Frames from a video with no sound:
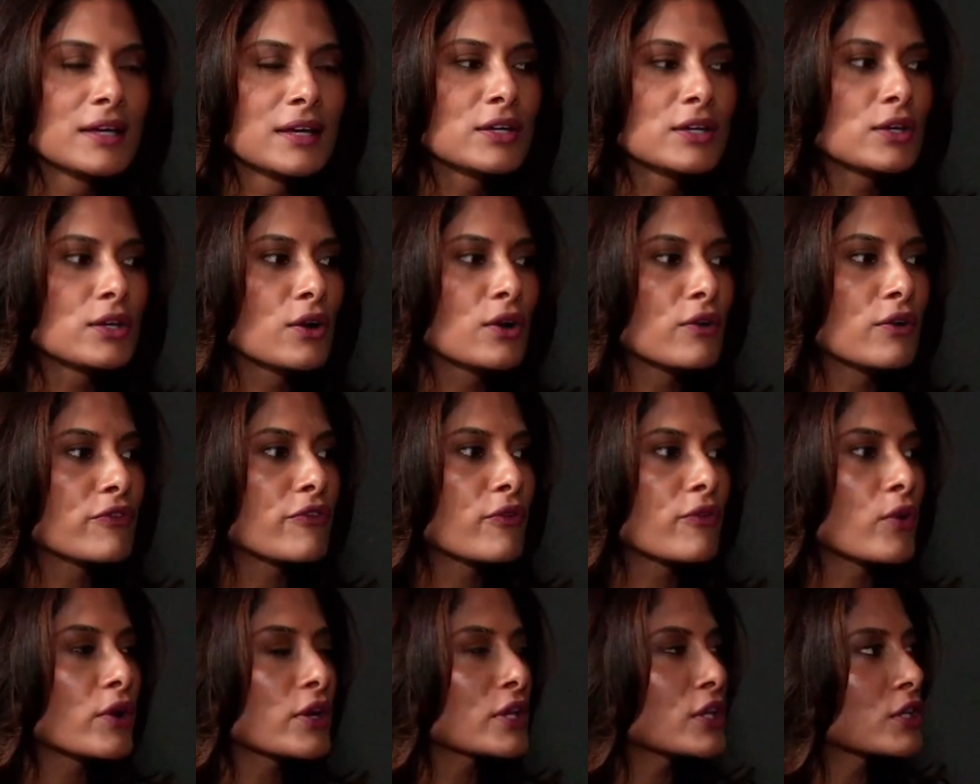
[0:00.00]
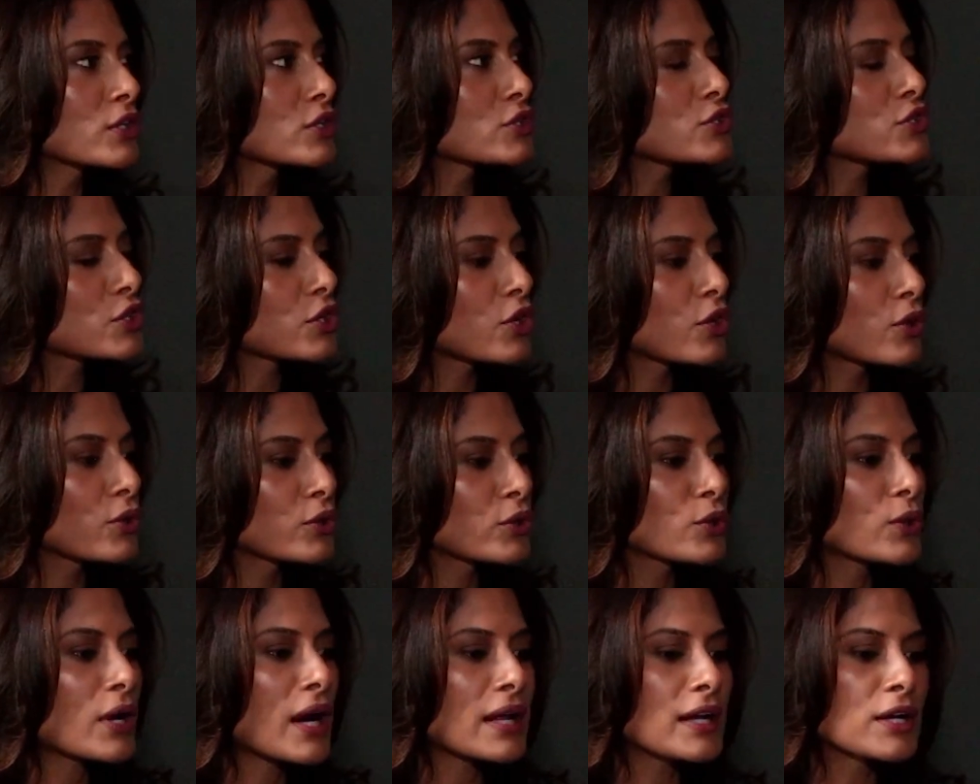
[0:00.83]
40 years ago,
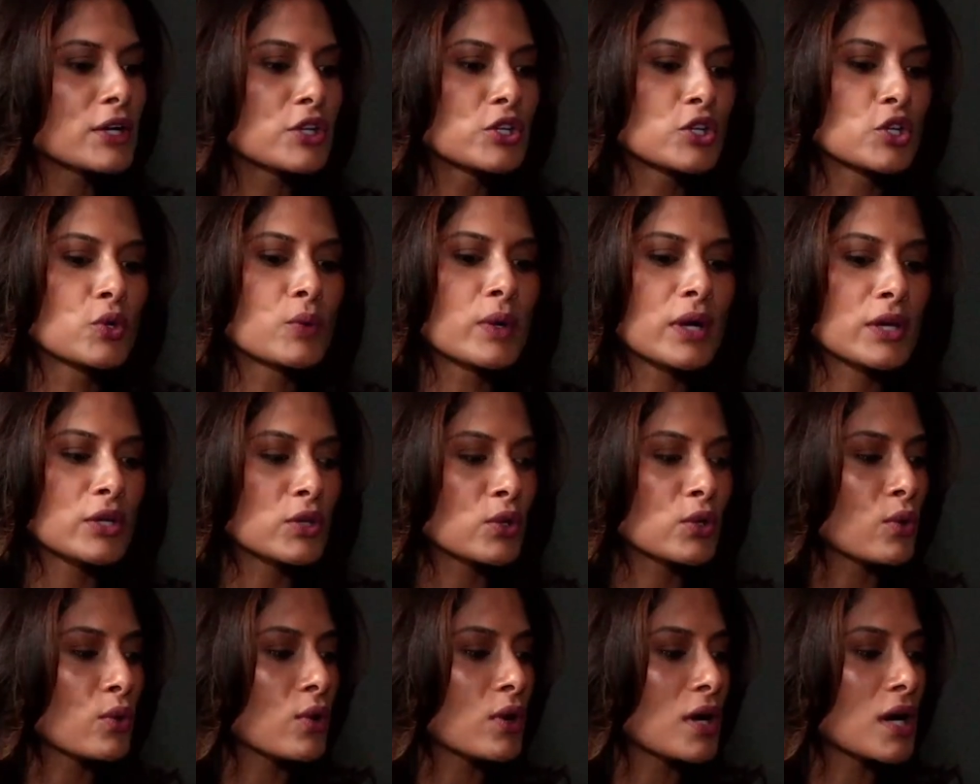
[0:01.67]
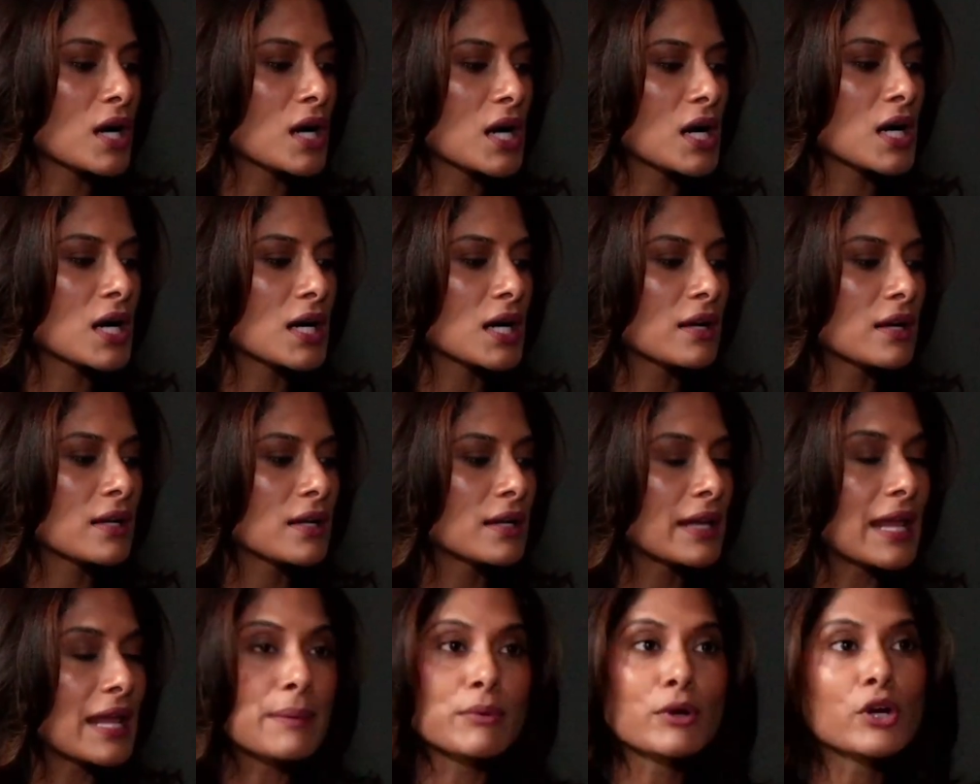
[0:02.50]
you kind of knew what your
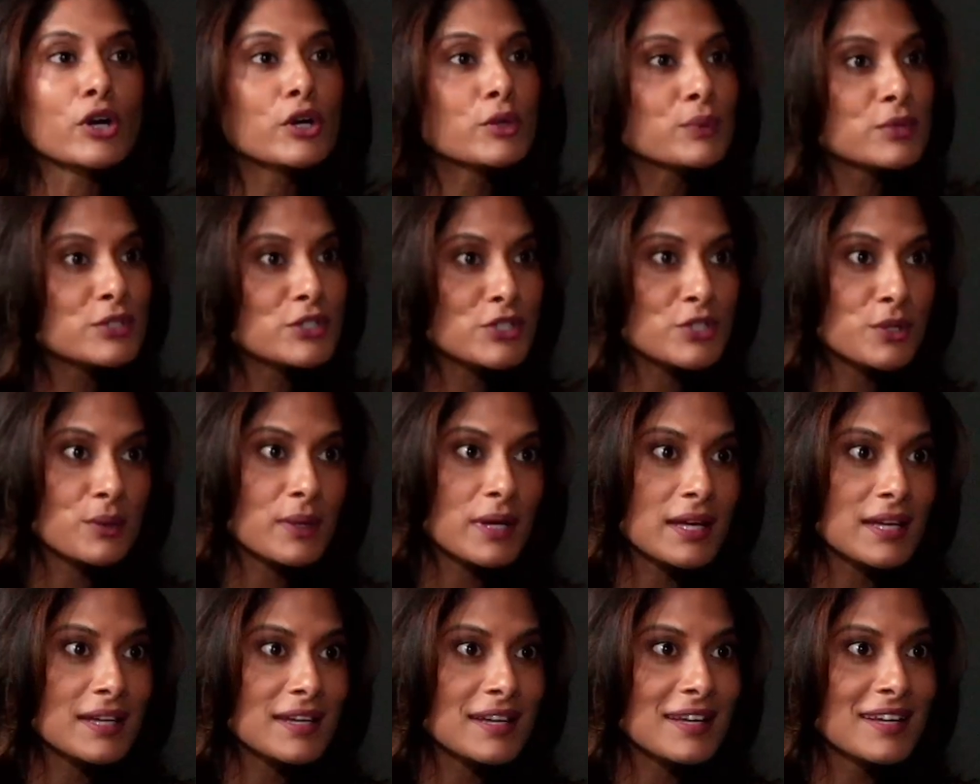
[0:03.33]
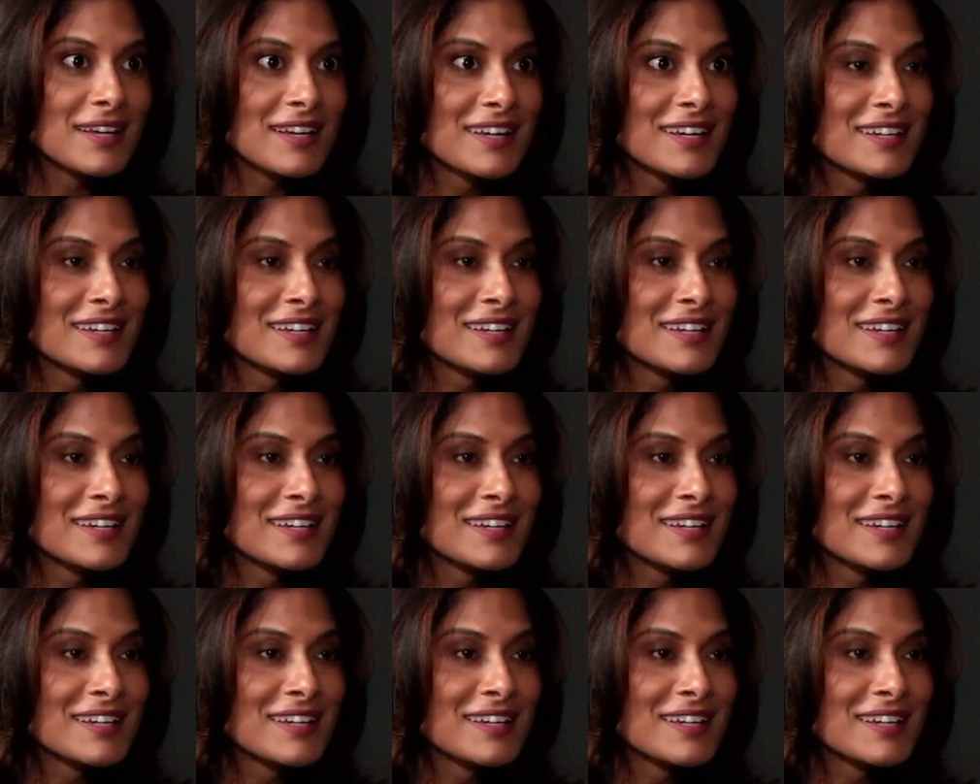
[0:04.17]
neighborhood was doing.